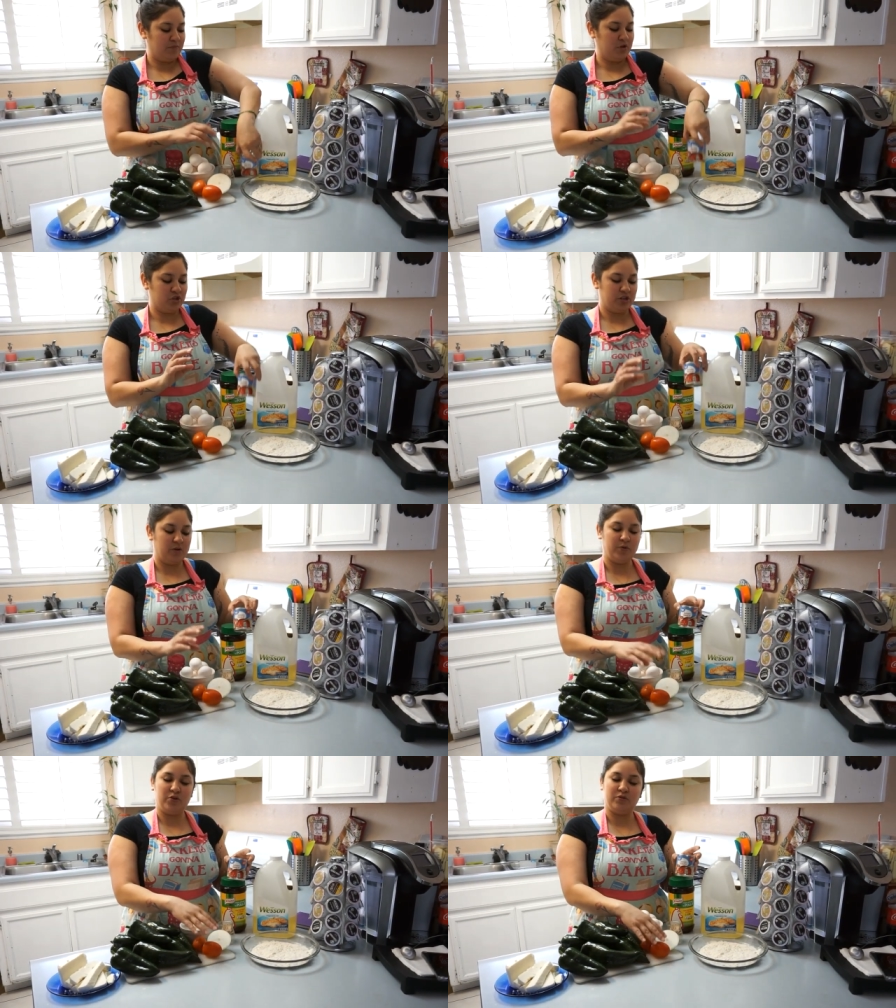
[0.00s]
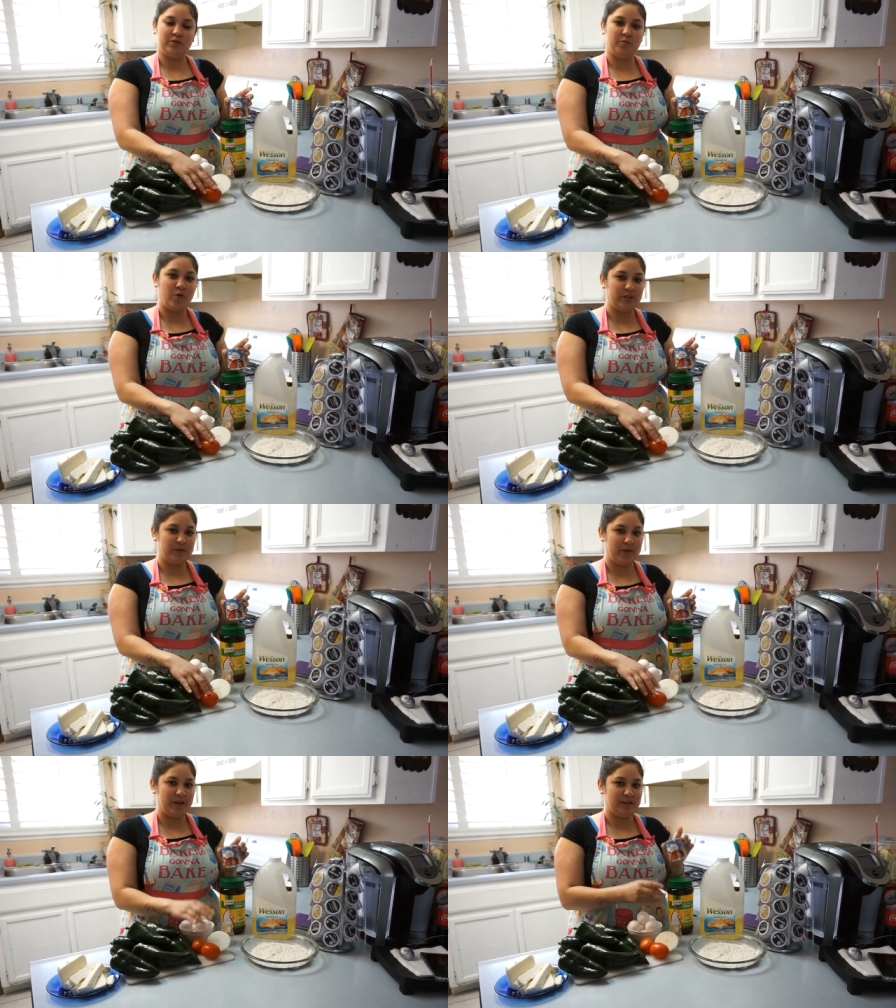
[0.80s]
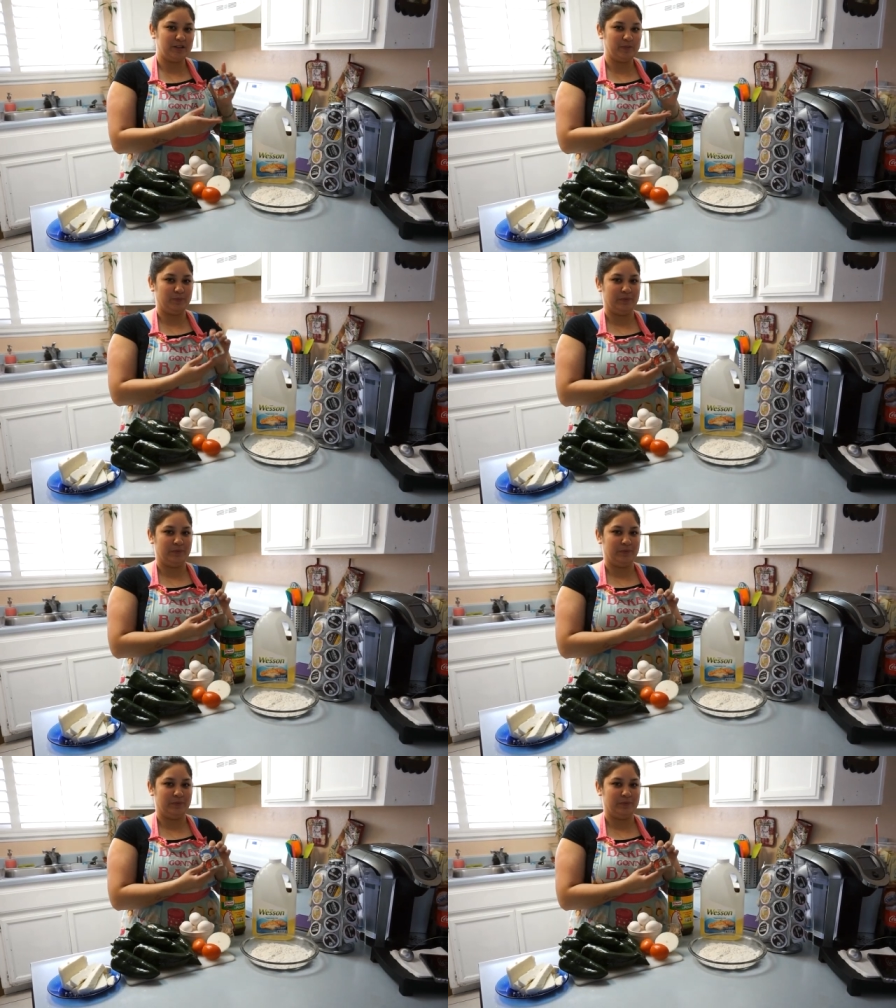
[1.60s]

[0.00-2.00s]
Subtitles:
Usually we use more tomatoes,